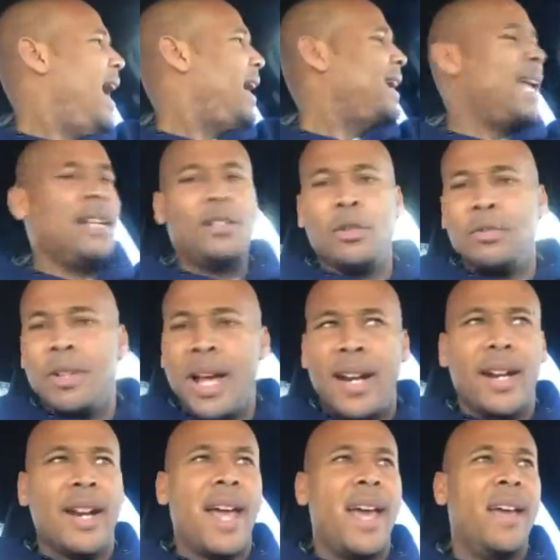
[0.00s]
I can't do
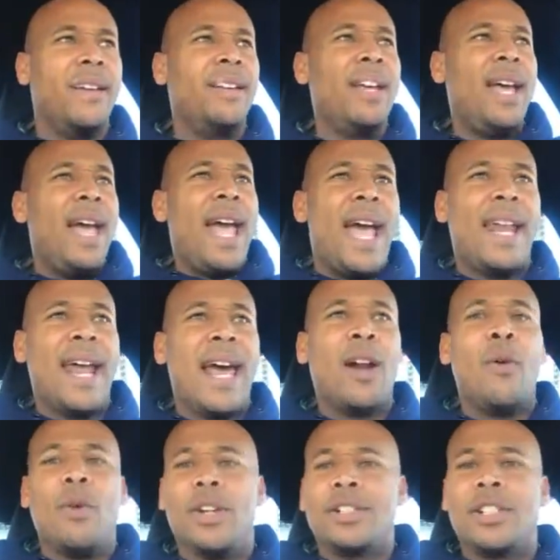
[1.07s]
none of that. And I
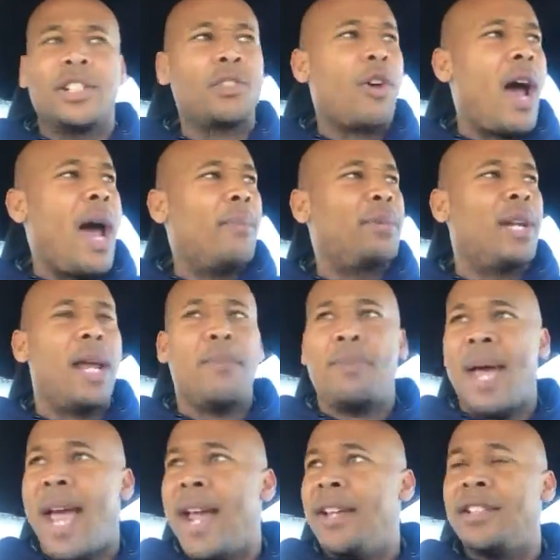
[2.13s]
don't want to subscribe to their
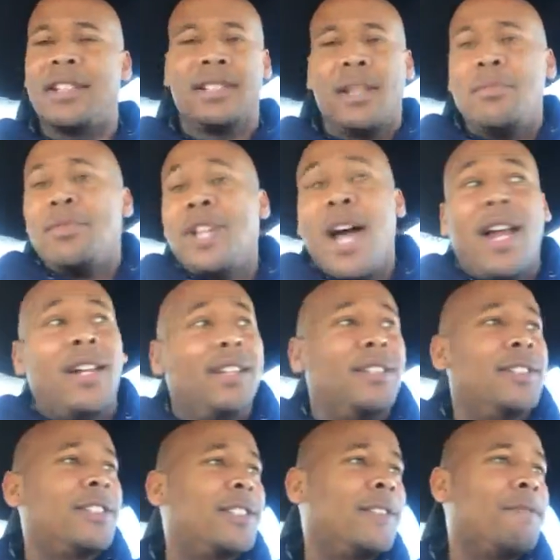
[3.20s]
page because I'm
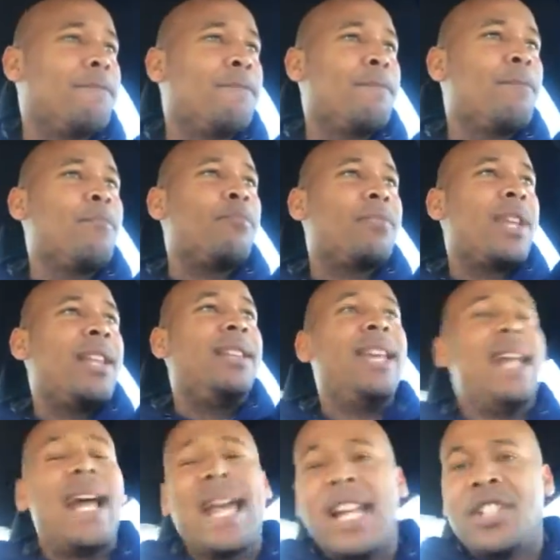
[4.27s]
jealous.
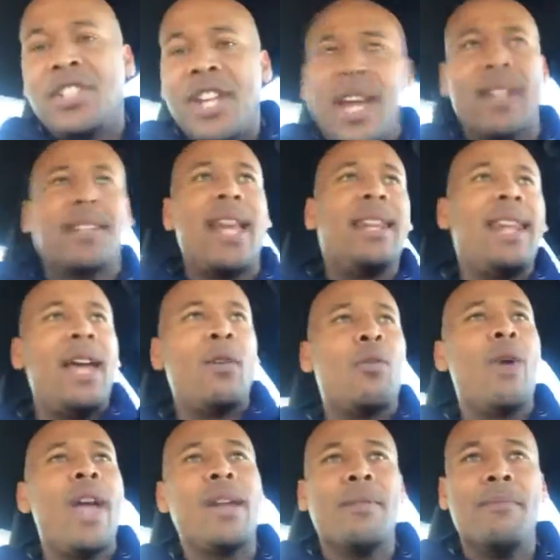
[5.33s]
Then I got to check that, like,
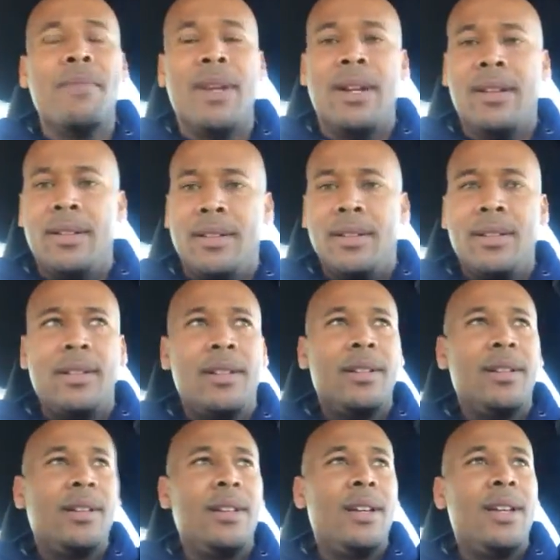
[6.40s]
wait a minute.
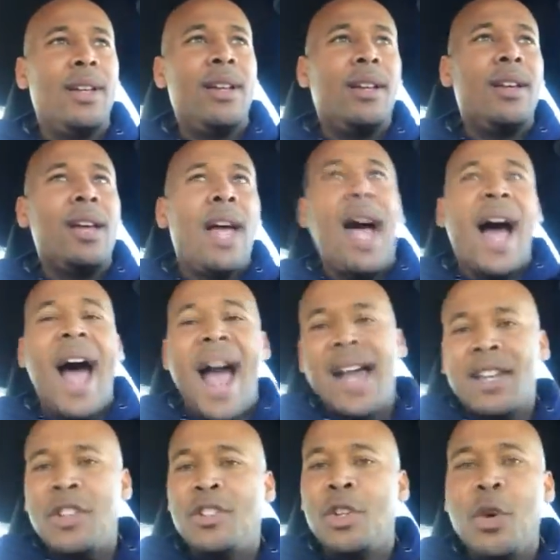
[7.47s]
I
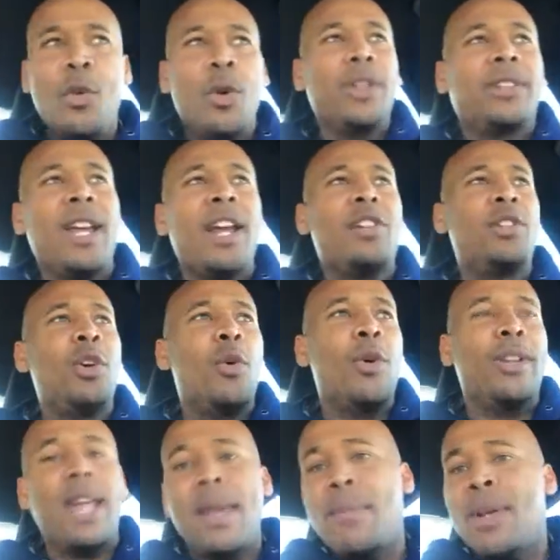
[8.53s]
could do what they're
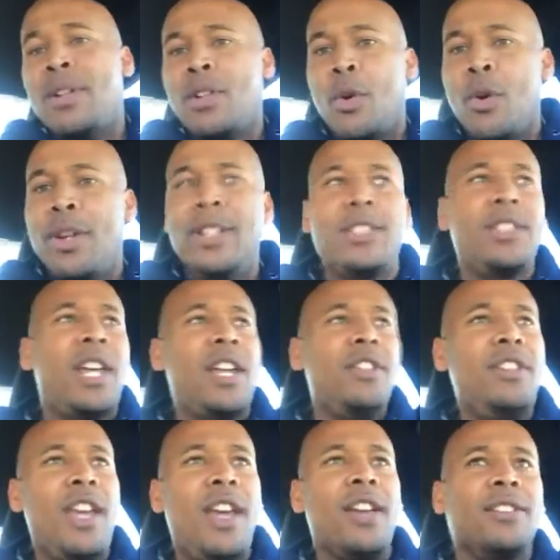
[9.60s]
doing. They've been doing this 10
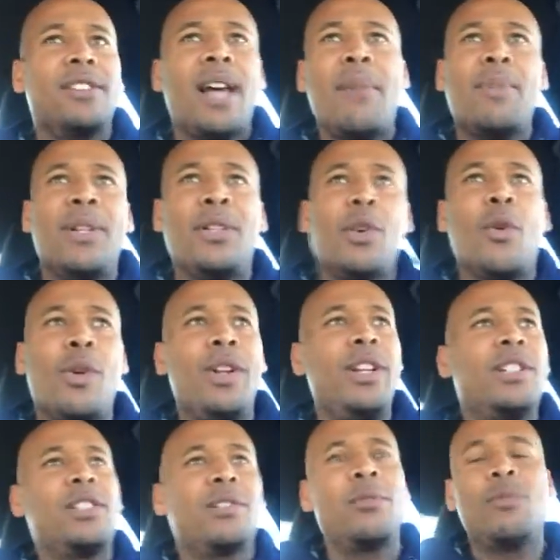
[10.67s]
years. I've been doing
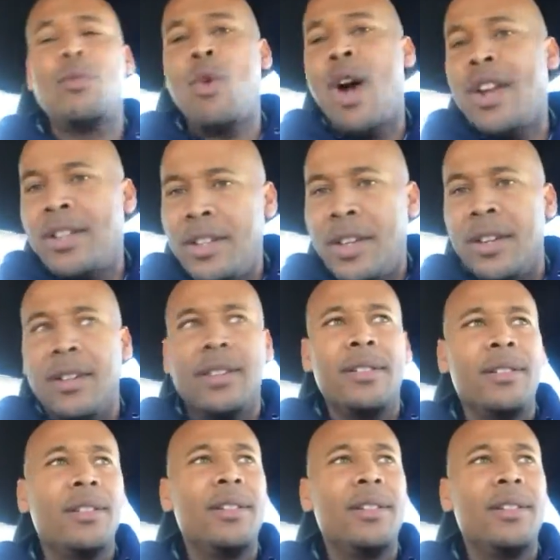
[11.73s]
this one year.